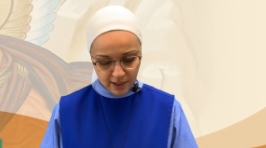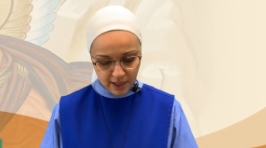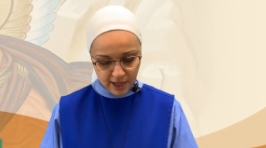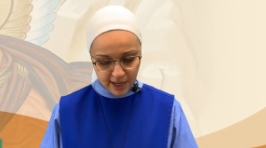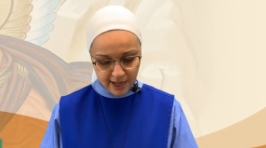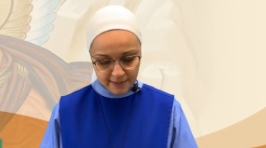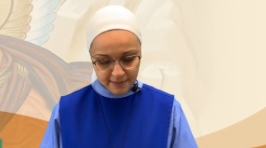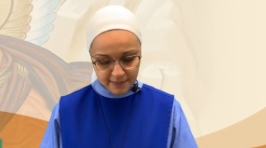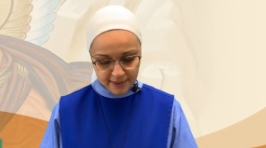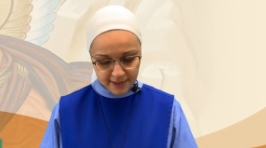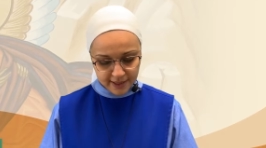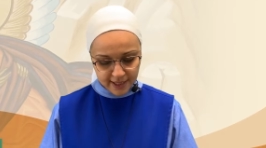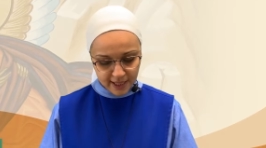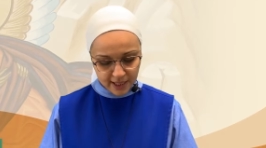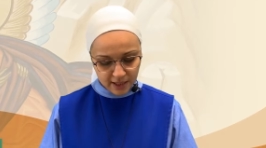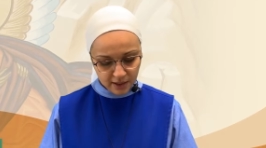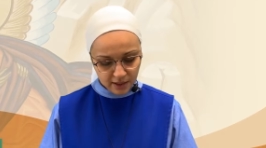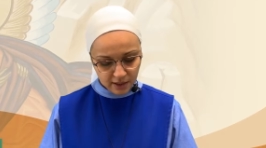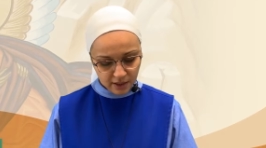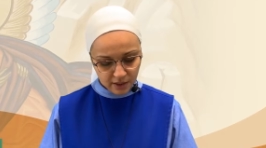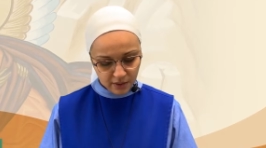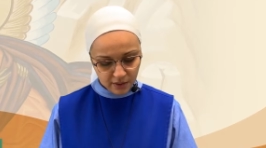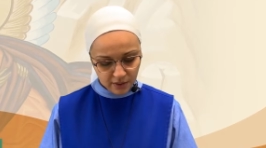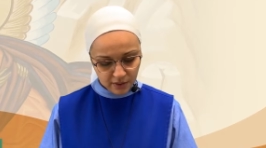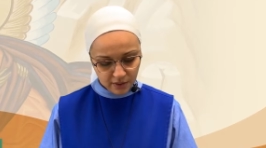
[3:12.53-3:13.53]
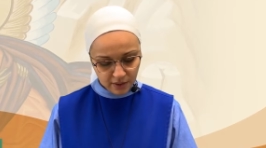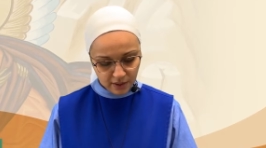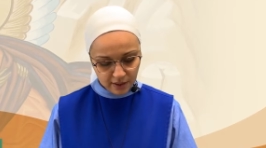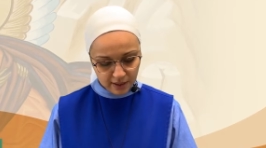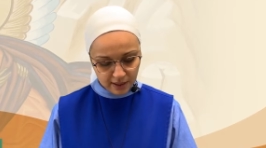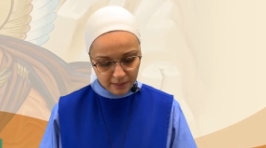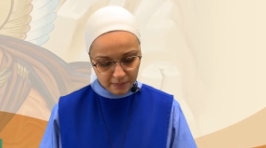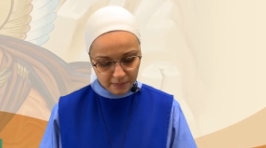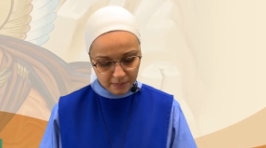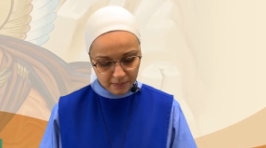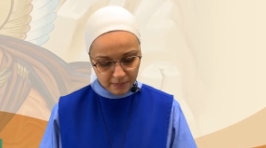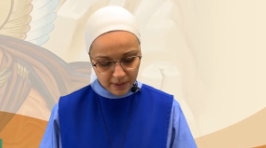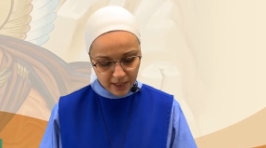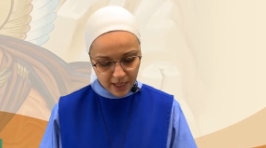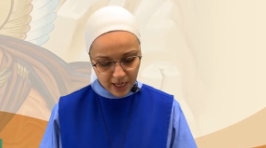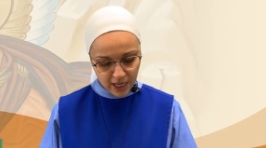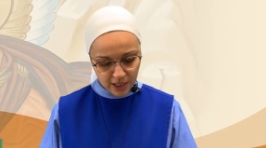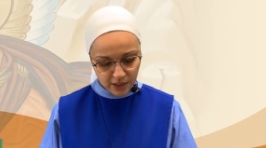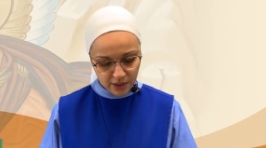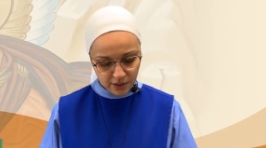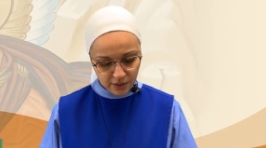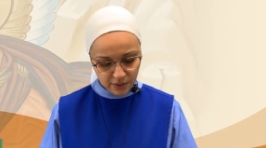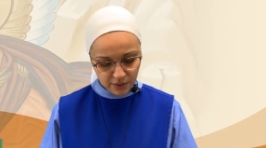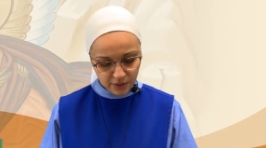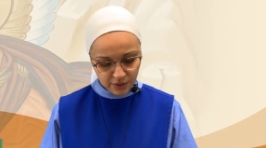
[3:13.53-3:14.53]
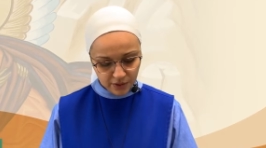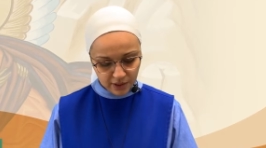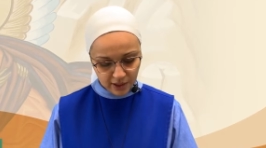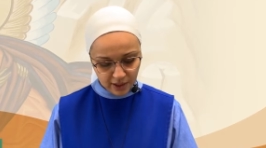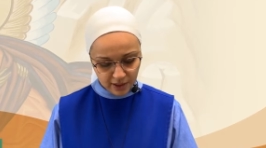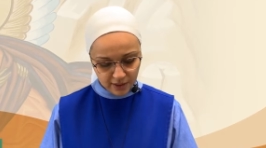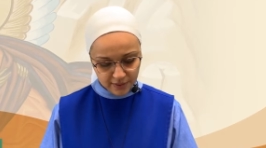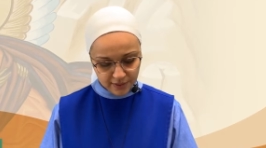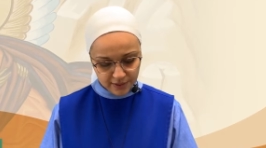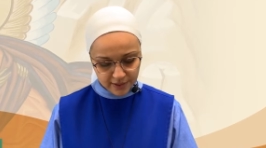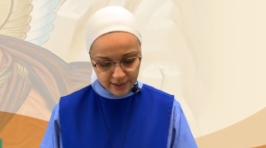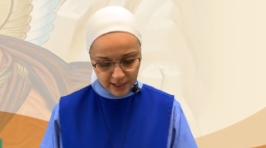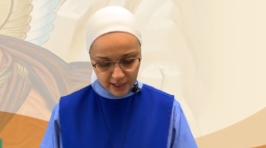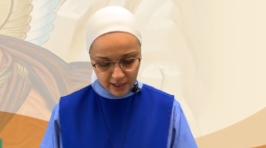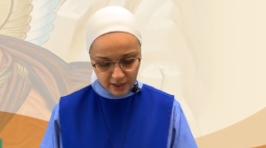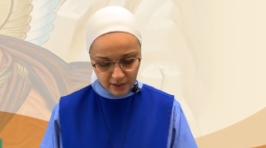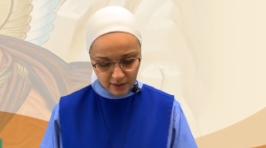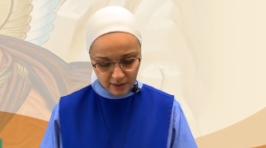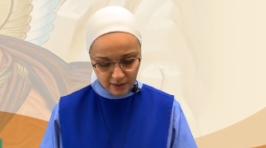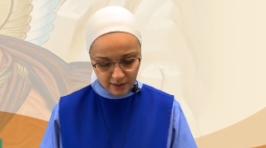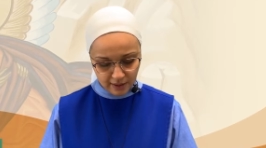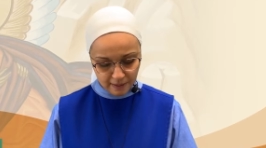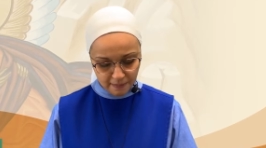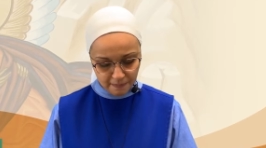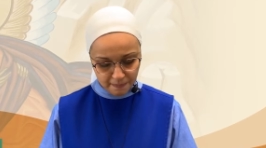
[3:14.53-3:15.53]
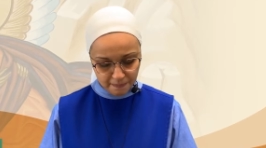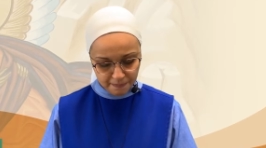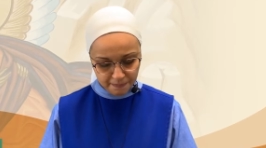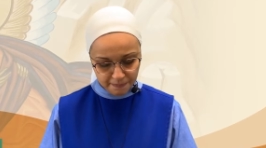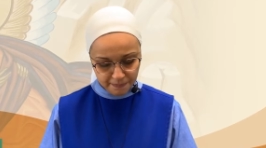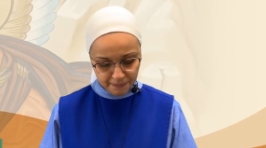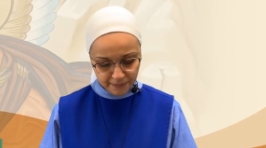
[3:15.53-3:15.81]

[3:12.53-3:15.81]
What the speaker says: I'm sending you to them, and you shall say to them,